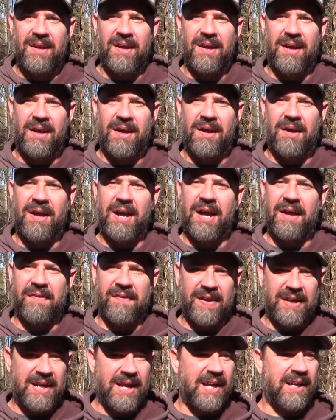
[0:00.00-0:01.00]
I
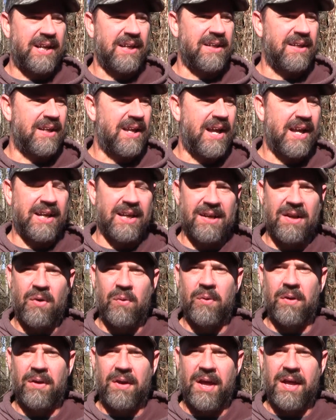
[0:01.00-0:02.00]
think I can
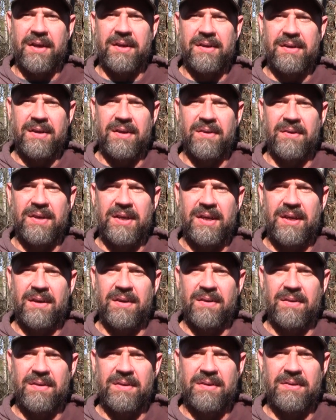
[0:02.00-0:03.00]
hold a lot of deer in
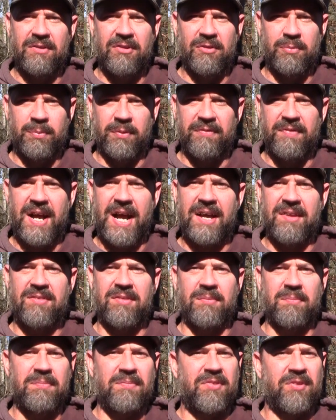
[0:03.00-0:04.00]
here and just provide some